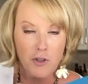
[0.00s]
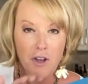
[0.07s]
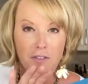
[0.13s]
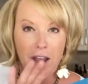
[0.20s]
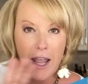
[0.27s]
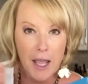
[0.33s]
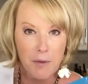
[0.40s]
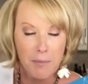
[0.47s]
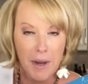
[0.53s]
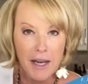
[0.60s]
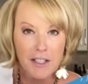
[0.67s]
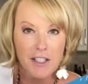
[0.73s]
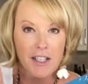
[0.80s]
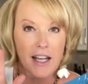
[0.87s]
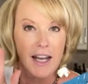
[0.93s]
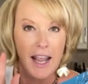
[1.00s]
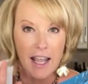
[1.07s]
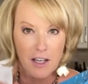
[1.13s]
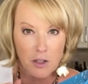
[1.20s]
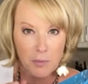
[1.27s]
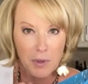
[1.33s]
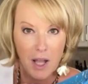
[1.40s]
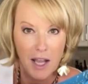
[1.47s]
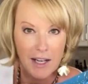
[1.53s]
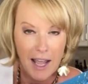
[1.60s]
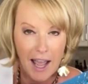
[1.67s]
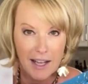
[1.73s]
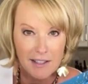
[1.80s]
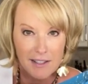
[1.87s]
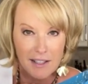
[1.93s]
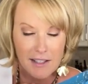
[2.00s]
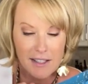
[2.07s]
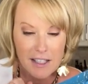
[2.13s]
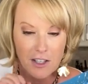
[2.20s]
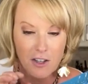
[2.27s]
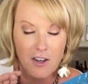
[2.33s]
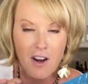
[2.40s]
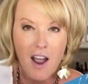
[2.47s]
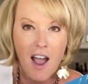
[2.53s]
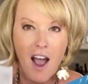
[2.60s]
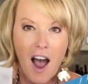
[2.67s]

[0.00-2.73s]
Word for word: You have hand-painted and hand-applied accents here.